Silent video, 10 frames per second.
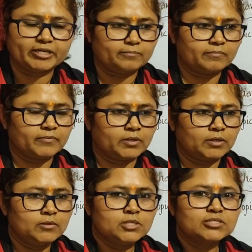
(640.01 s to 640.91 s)
This is
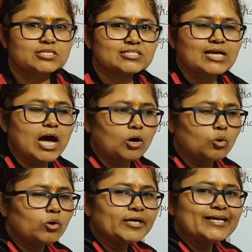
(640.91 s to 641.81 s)
how is
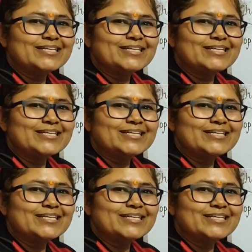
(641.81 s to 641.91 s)
his